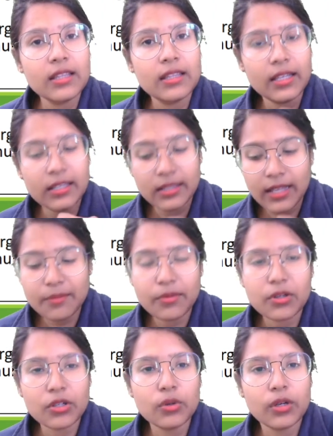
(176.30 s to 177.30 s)
in that
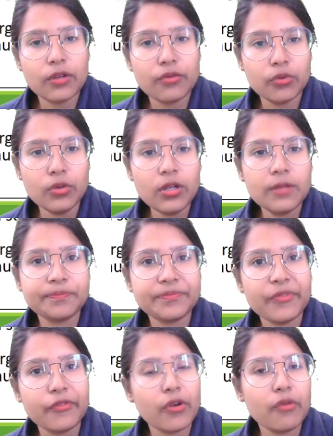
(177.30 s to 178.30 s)
particular food
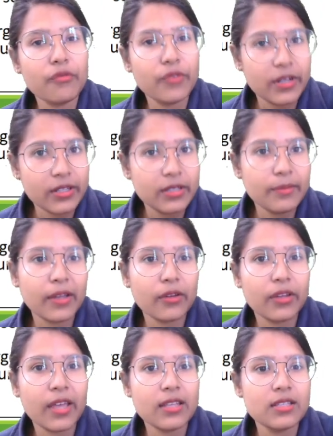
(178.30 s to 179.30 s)
from where the
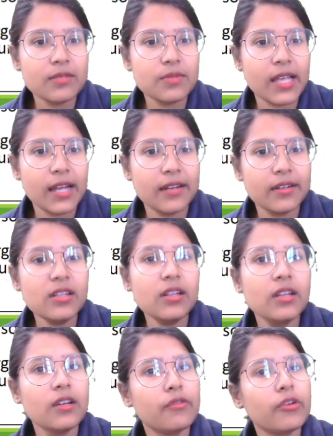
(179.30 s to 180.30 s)
microorganisms enter,
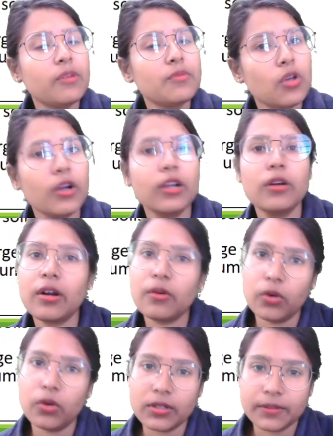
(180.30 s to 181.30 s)
from soil or a
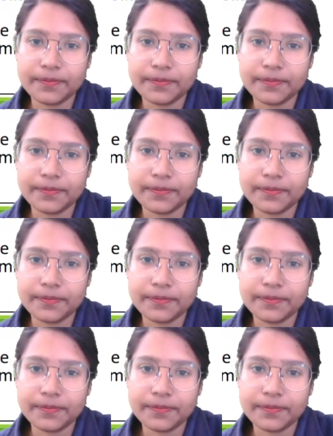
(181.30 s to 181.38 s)
water,